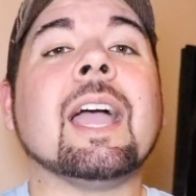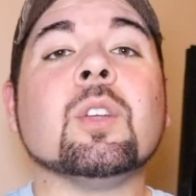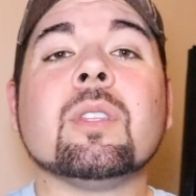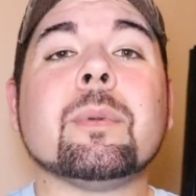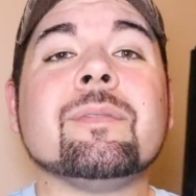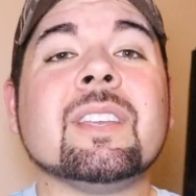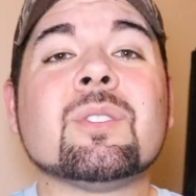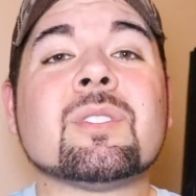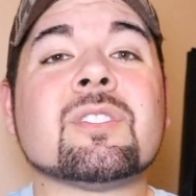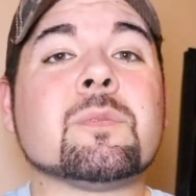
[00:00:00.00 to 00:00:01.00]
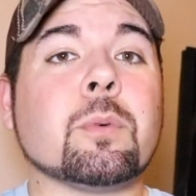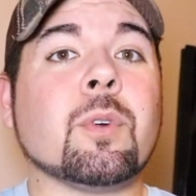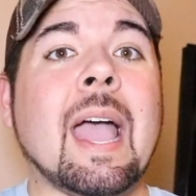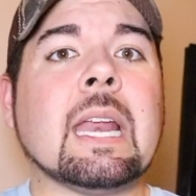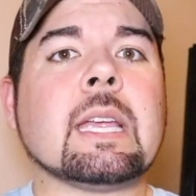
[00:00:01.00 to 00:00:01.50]
I know that my videos are
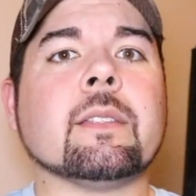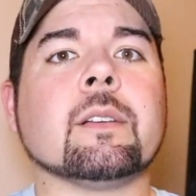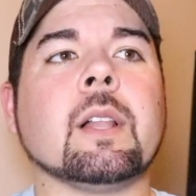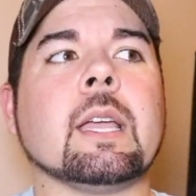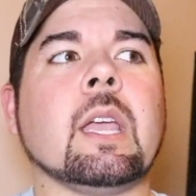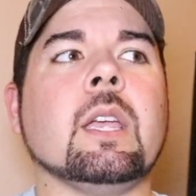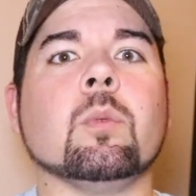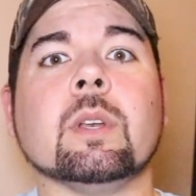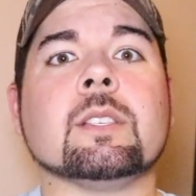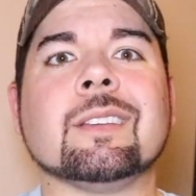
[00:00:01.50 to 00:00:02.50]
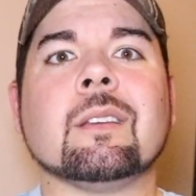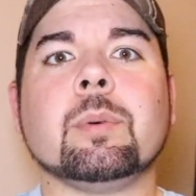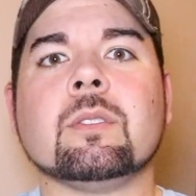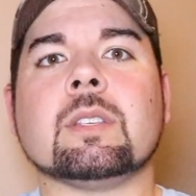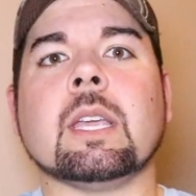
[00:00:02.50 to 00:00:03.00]
sporadic and they're like, hey, when is he gonna
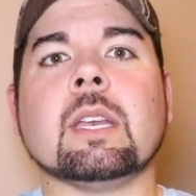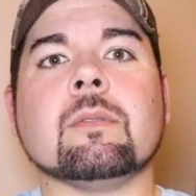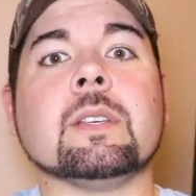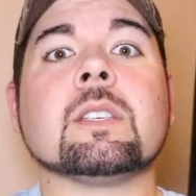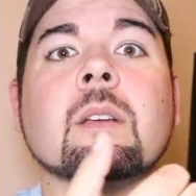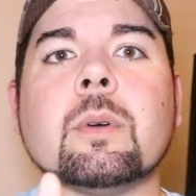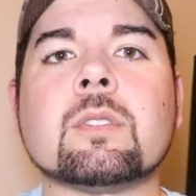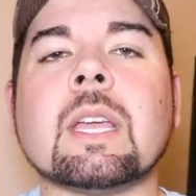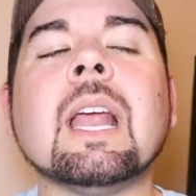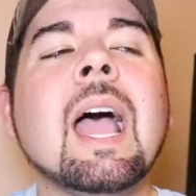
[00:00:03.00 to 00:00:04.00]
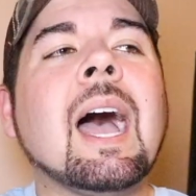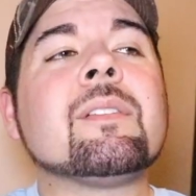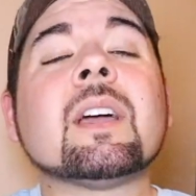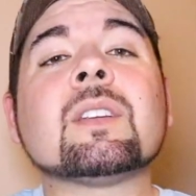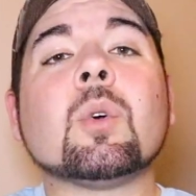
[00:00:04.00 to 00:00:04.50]
post again? If he's gonna post again. I've
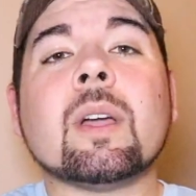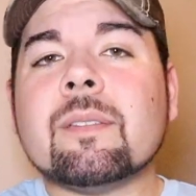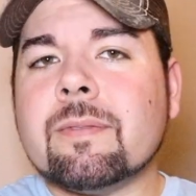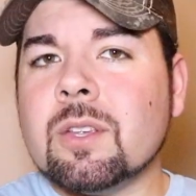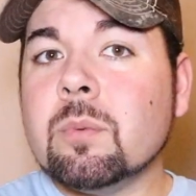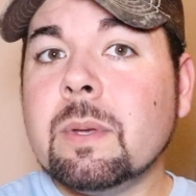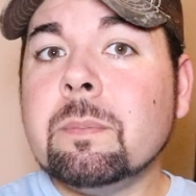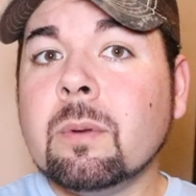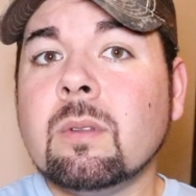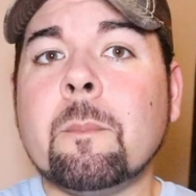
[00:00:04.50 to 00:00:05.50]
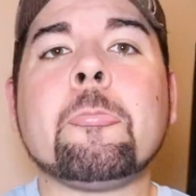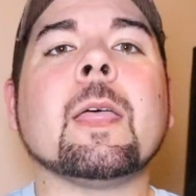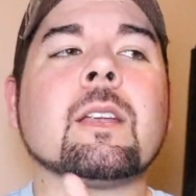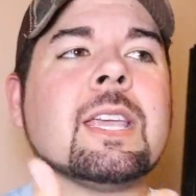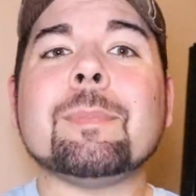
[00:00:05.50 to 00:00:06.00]
gotten quite a few people
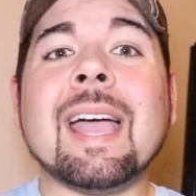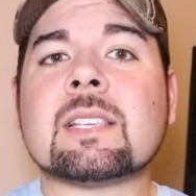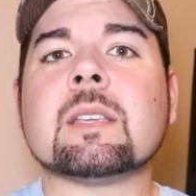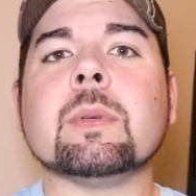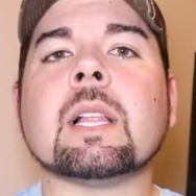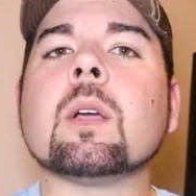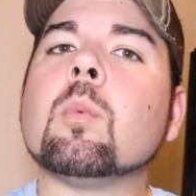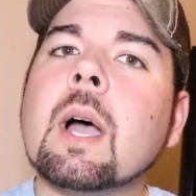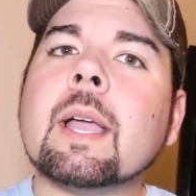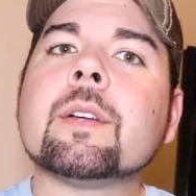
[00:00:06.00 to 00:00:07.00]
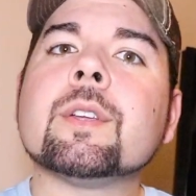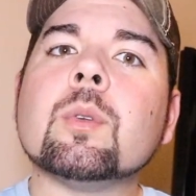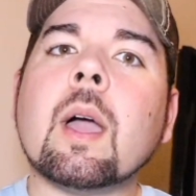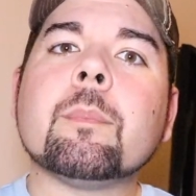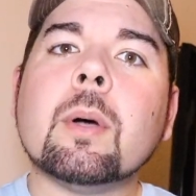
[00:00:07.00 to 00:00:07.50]
that keep asking me like, why are you
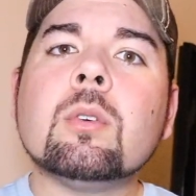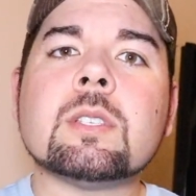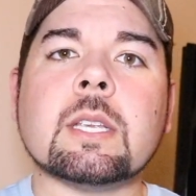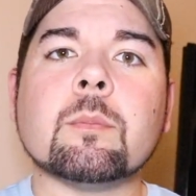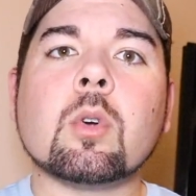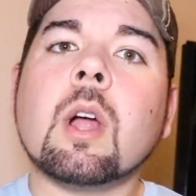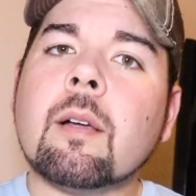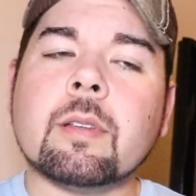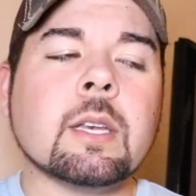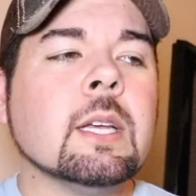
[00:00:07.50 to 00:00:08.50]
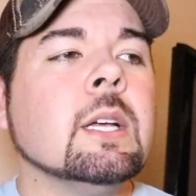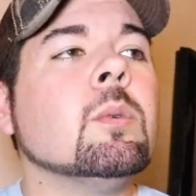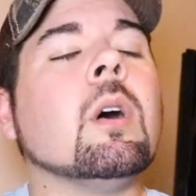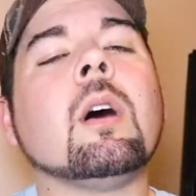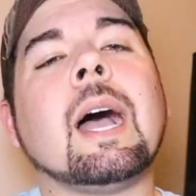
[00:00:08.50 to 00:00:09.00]
not posting more often?
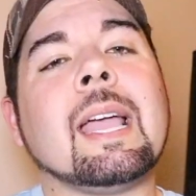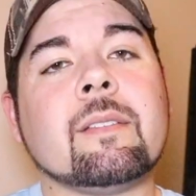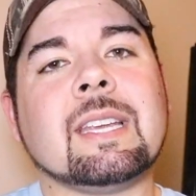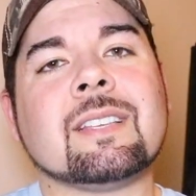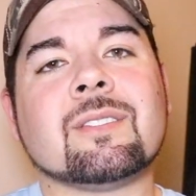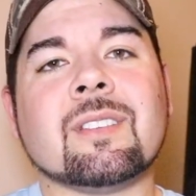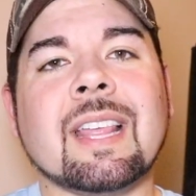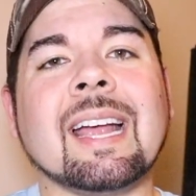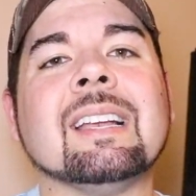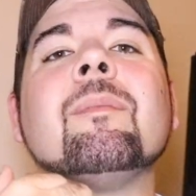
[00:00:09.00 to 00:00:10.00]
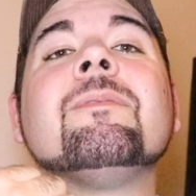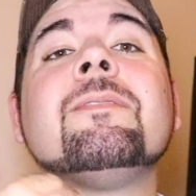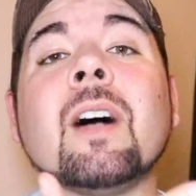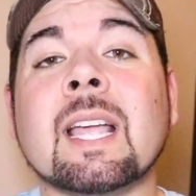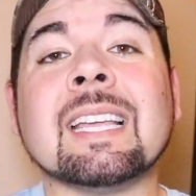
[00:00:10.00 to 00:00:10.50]
Well, I have an answer to that. I'm
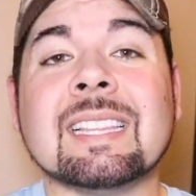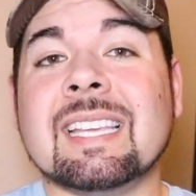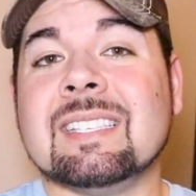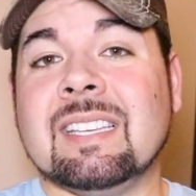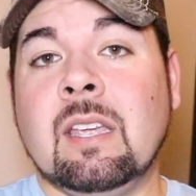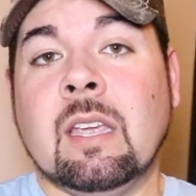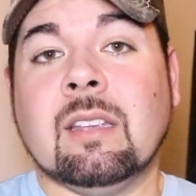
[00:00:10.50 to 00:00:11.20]
fucking lazy.